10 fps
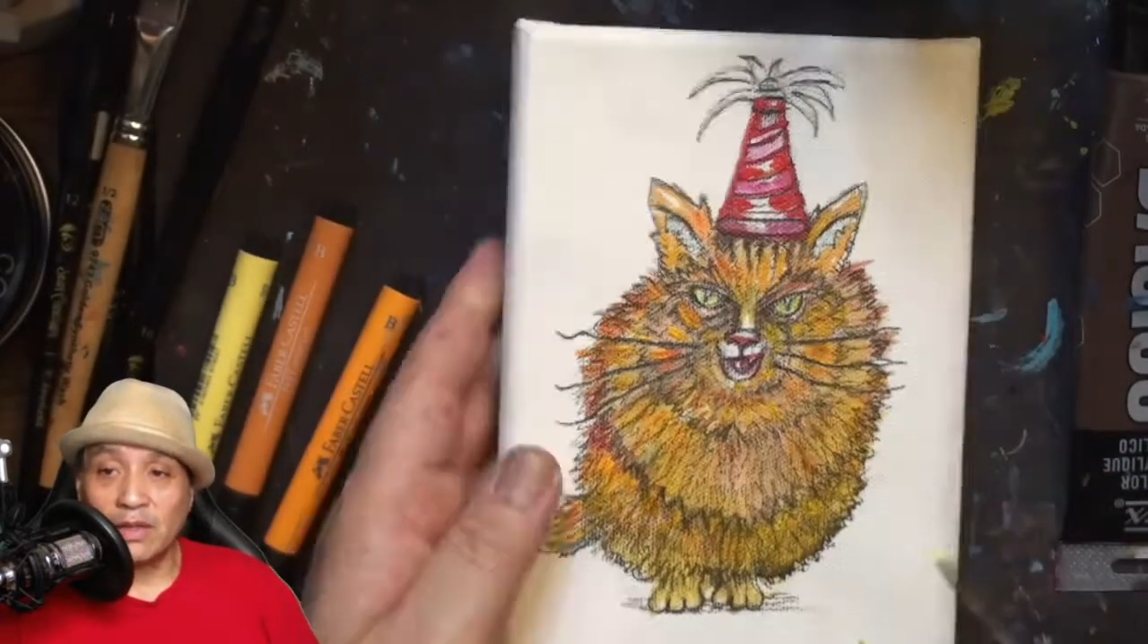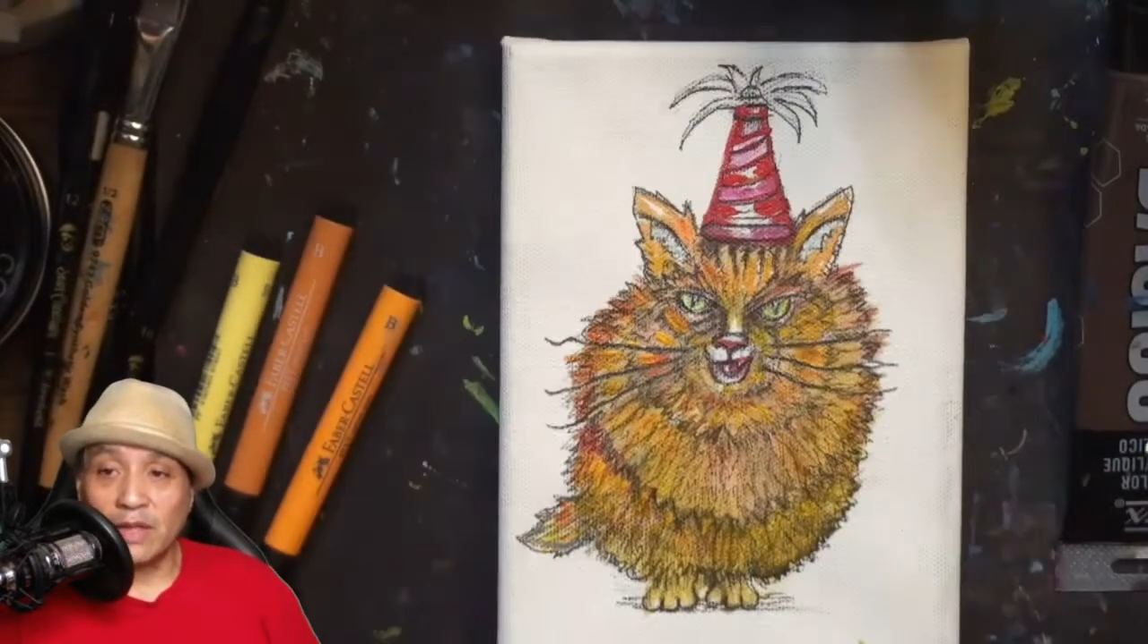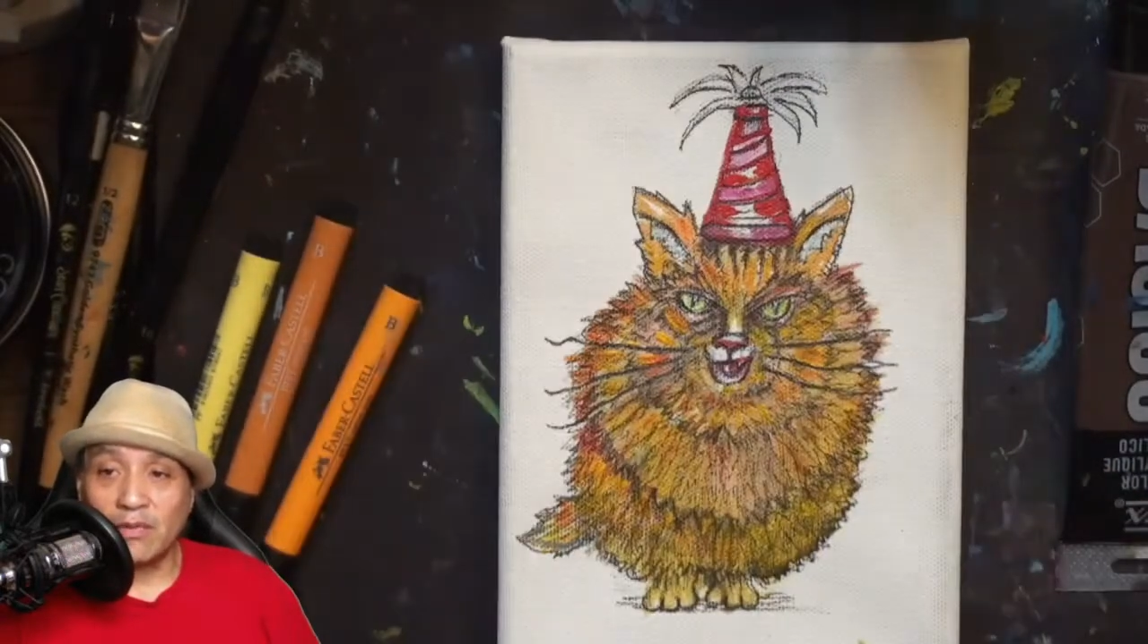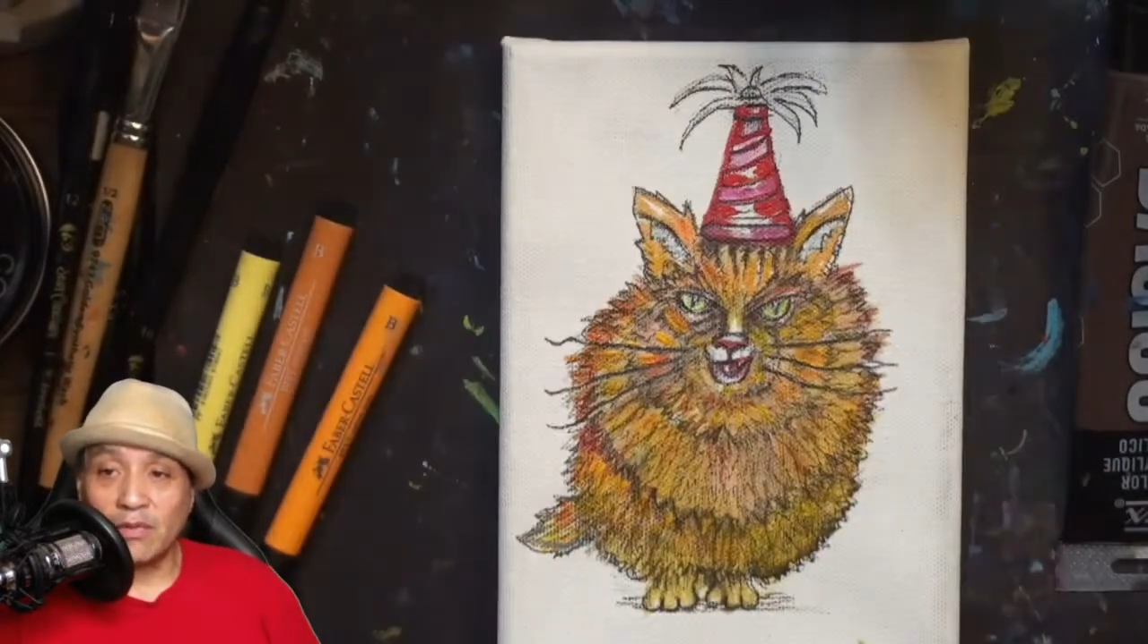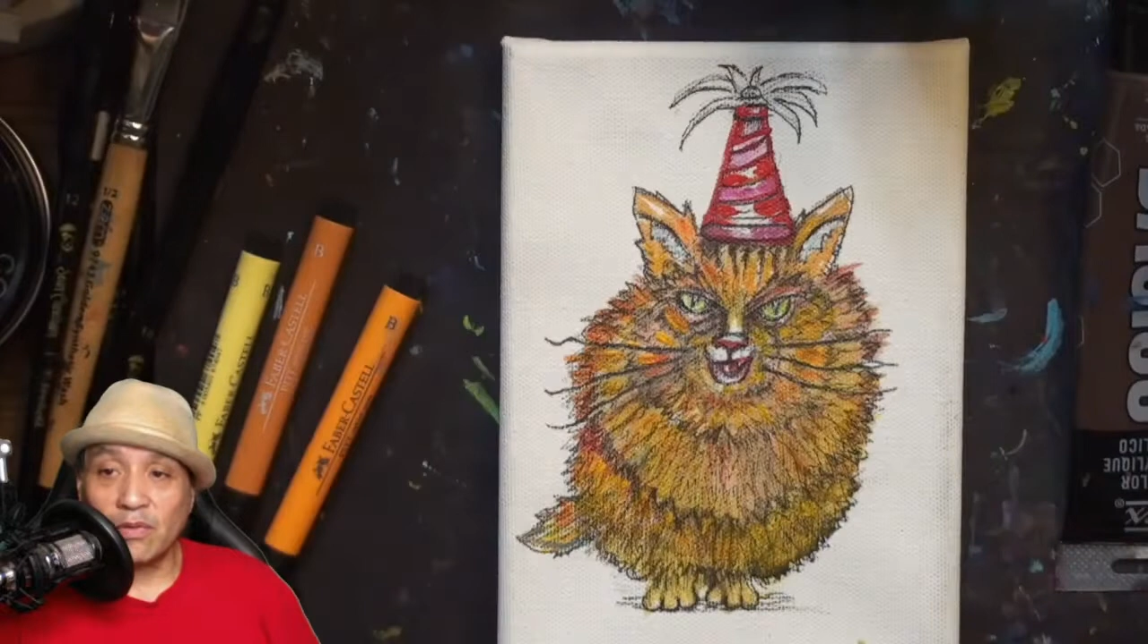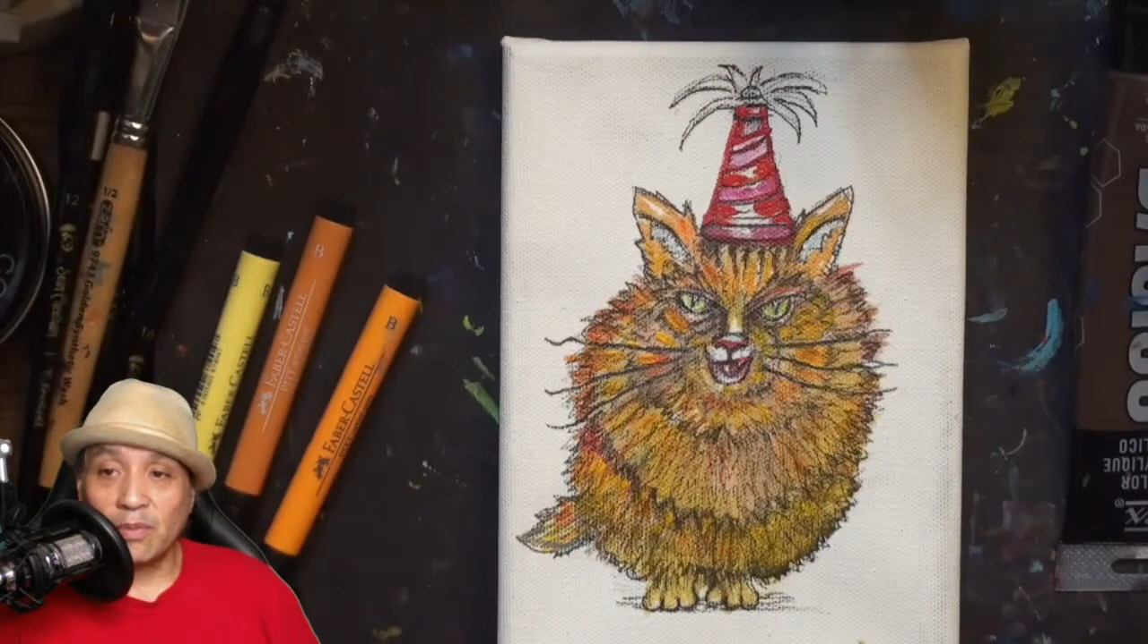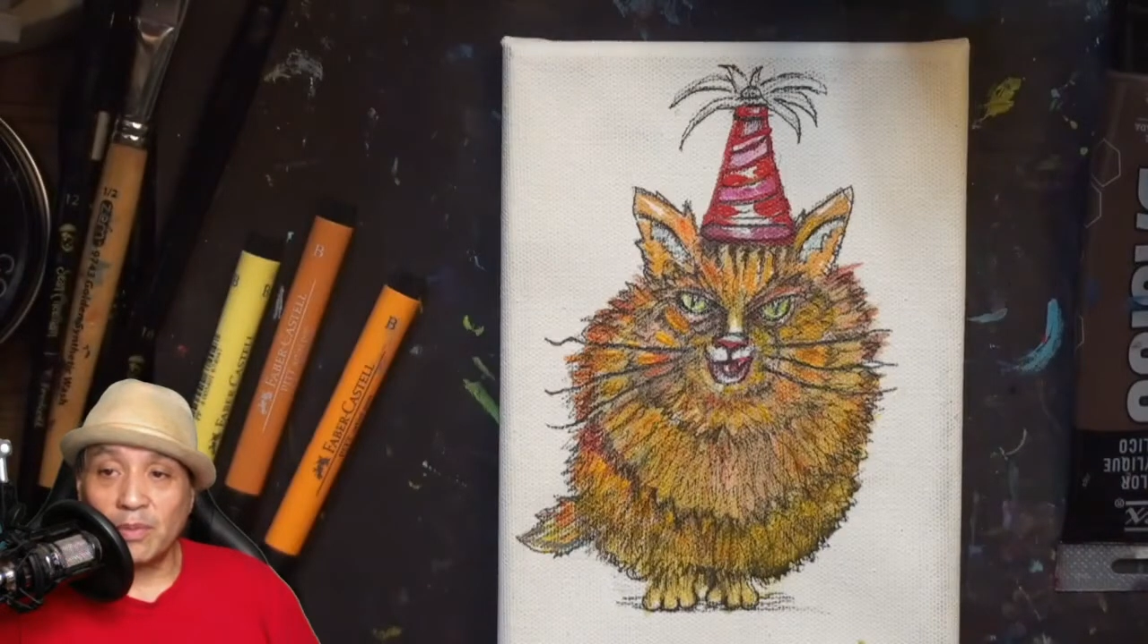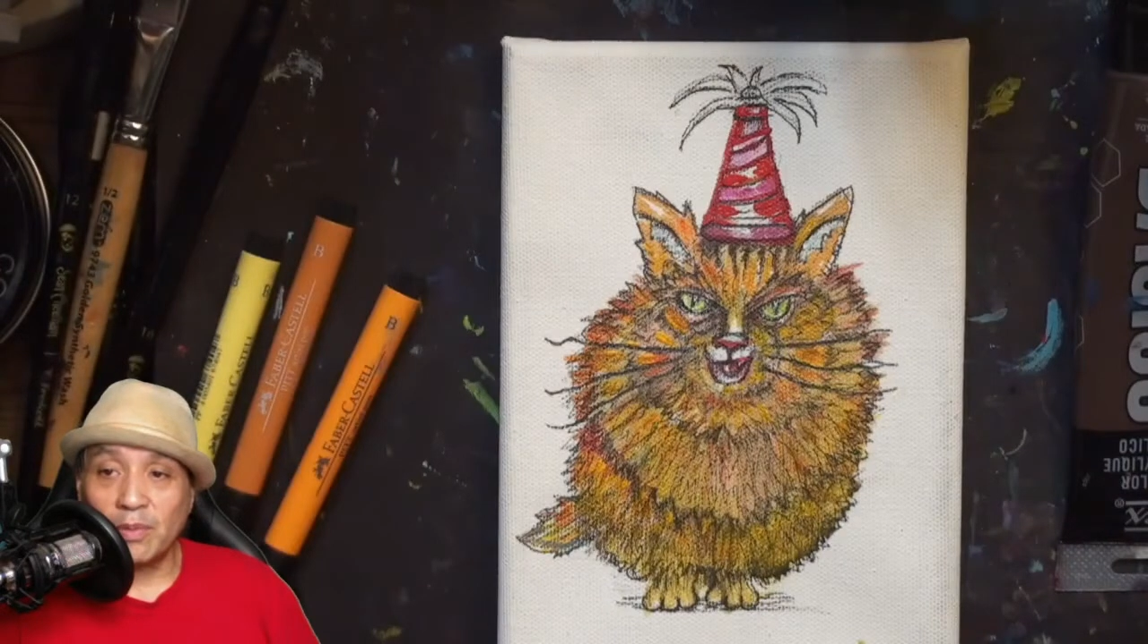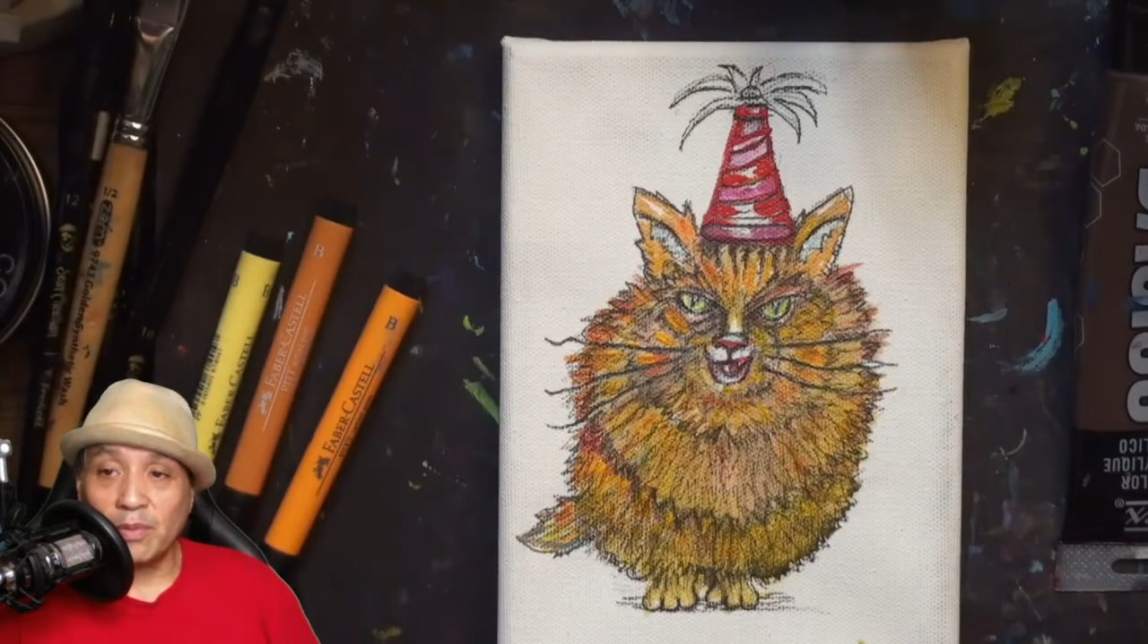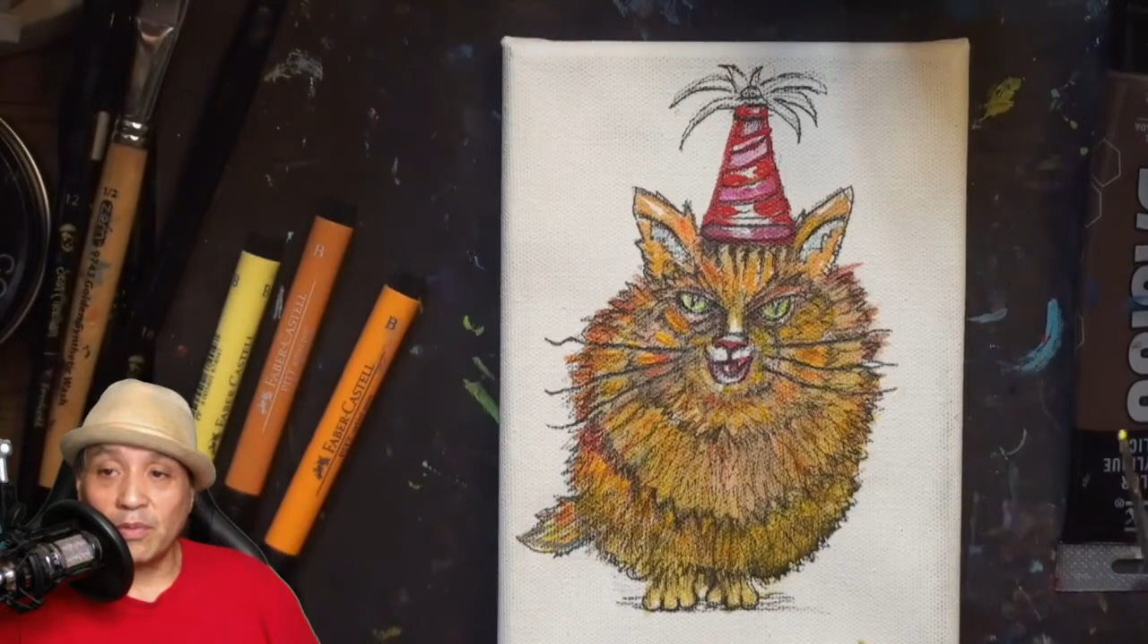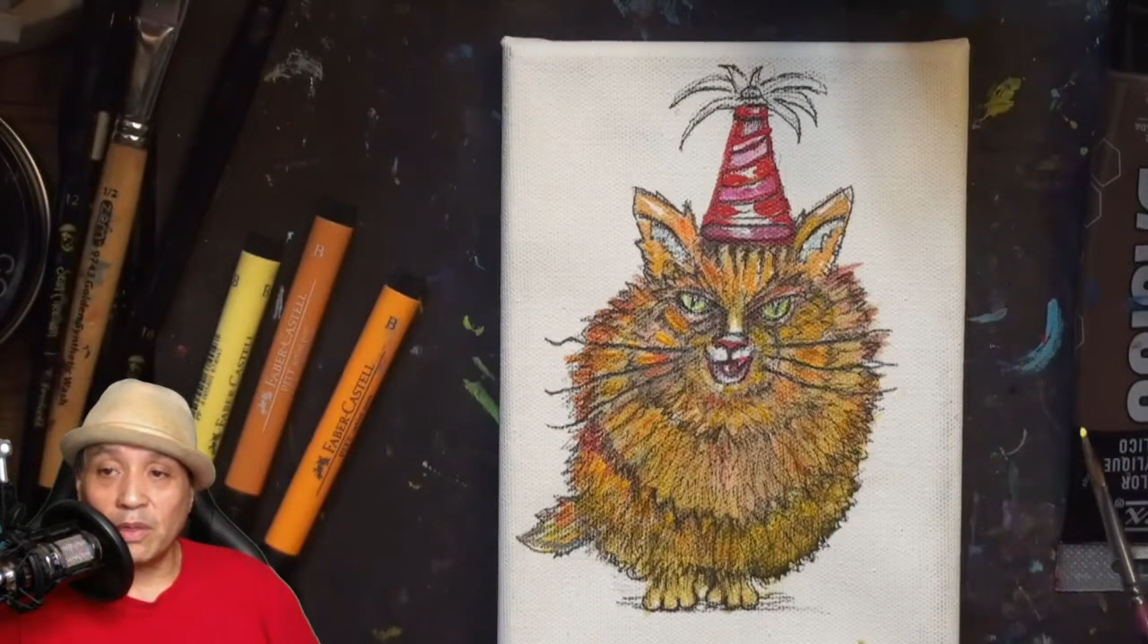to a level where people